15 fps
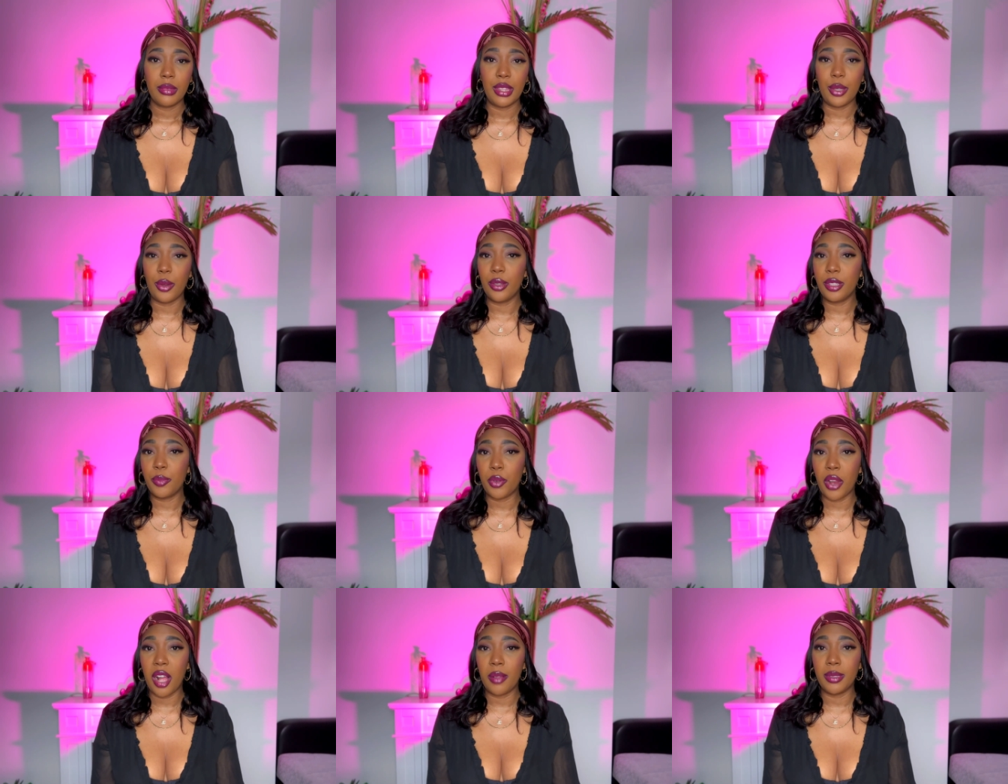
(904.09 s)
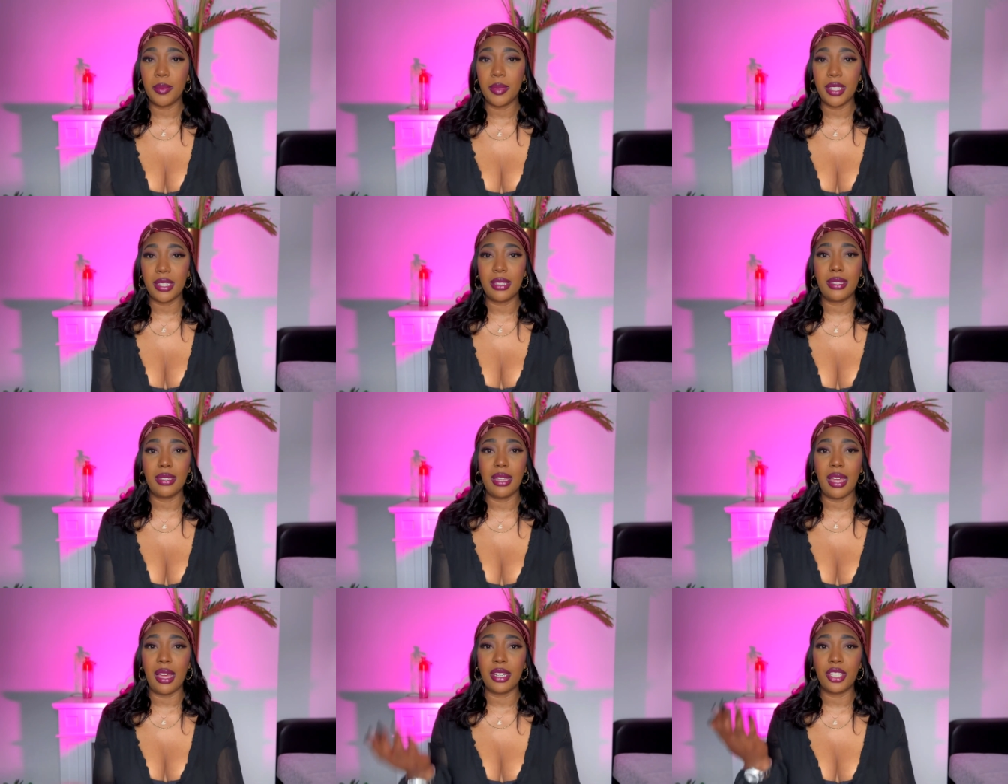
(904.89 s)
The only problem is
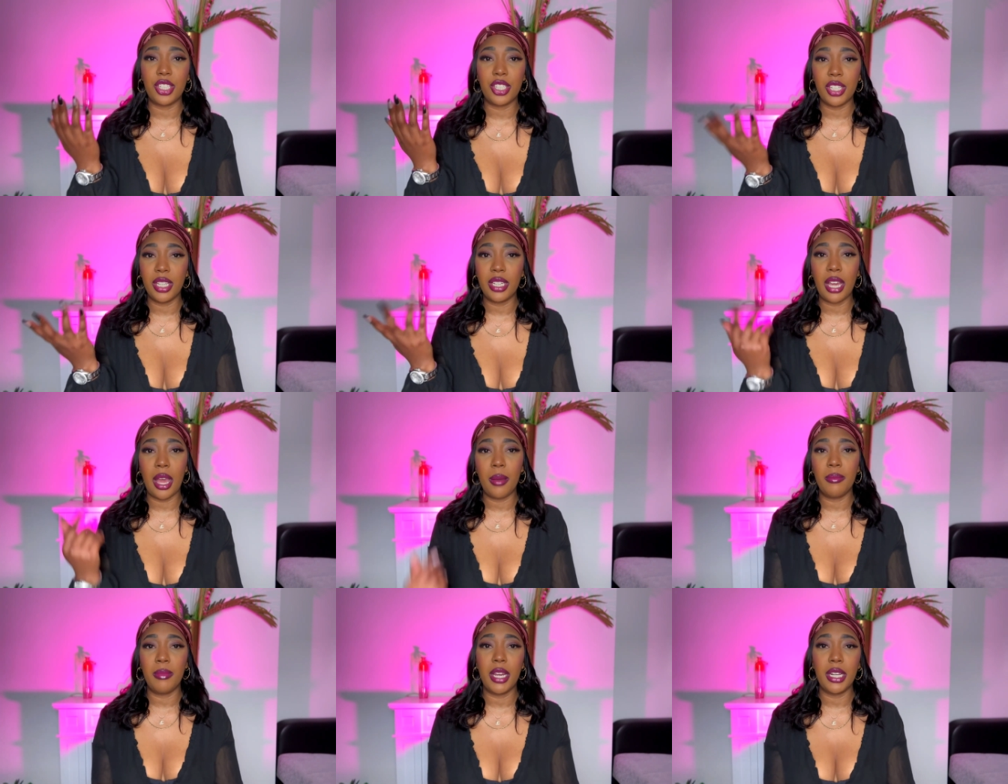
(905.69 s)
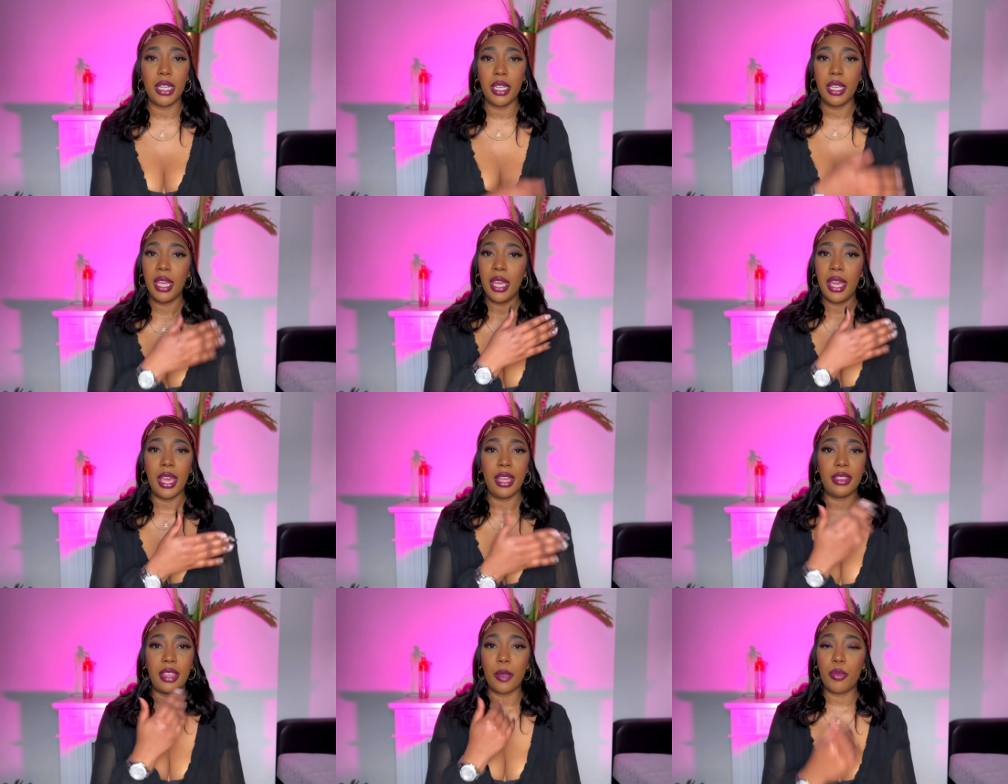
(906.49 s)
that she got money
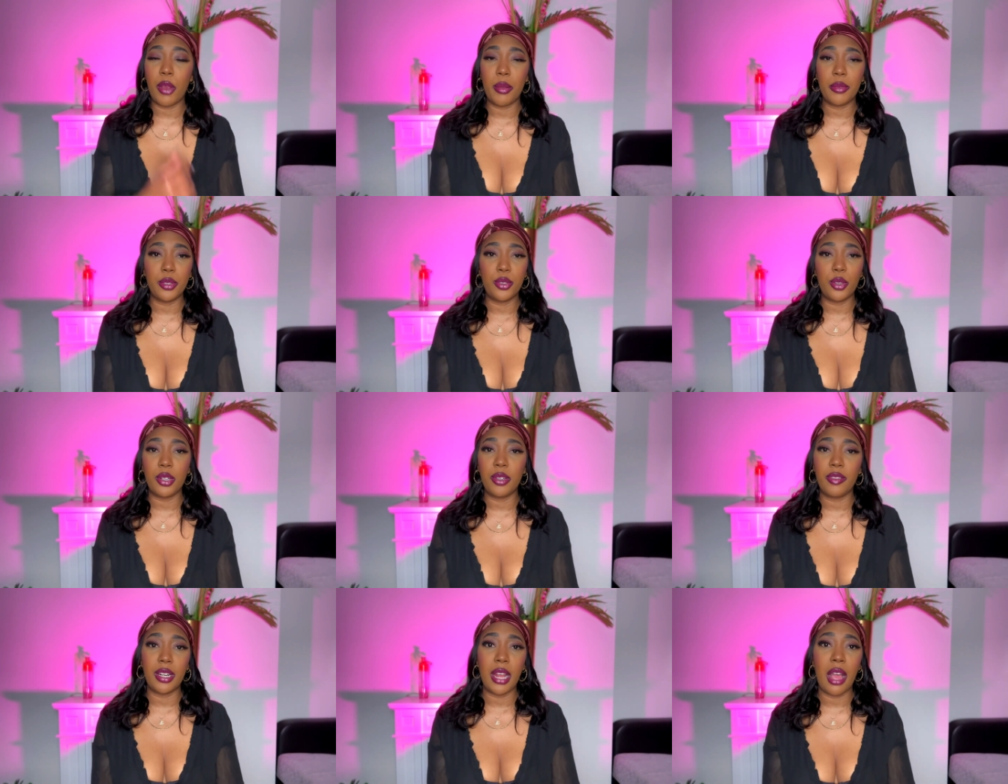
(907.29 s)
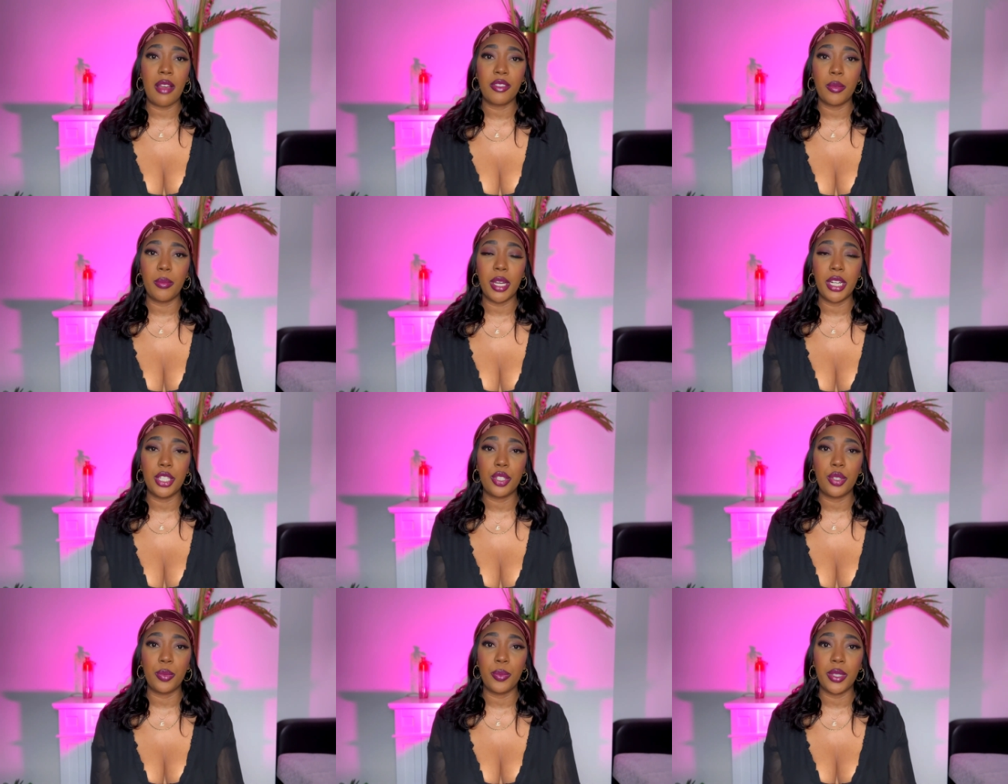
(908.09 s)
and they probably don't even have the
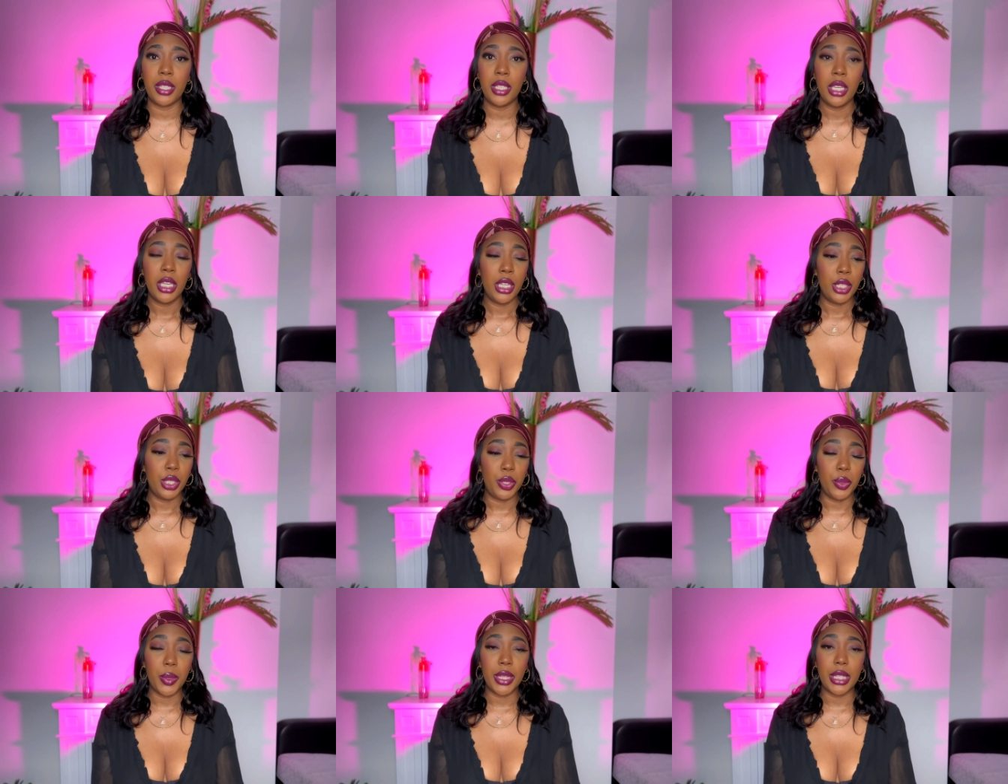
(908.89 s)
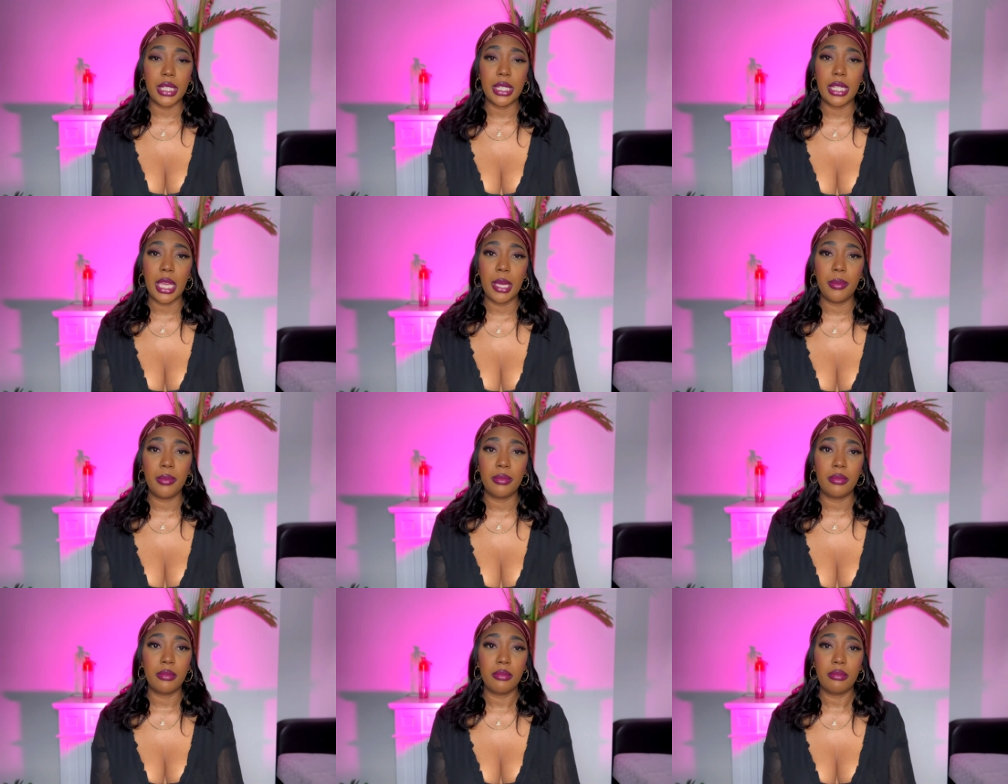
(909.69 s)
money to be doing the
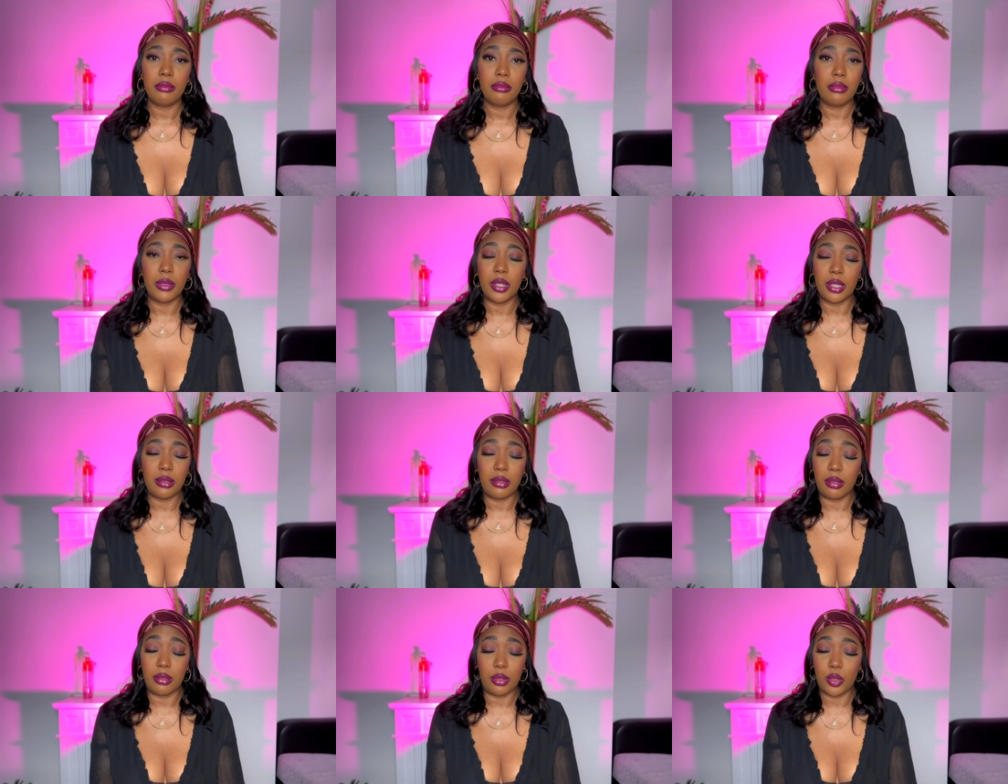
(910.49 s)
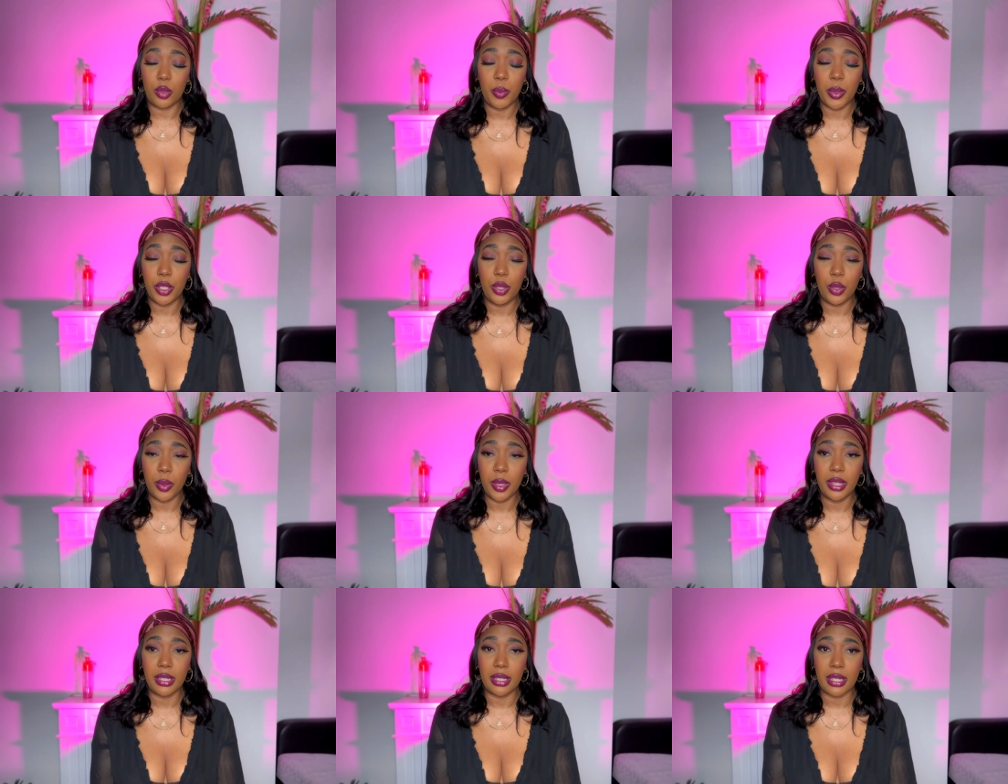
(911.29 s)
same to be
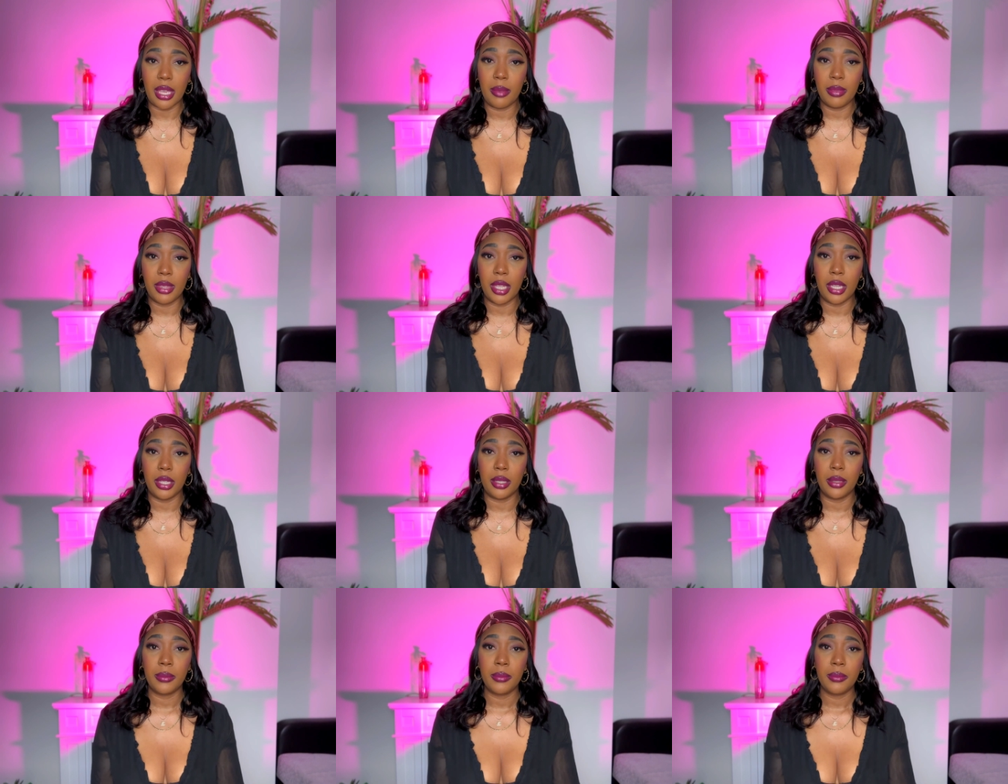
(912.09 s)
doing the same thing.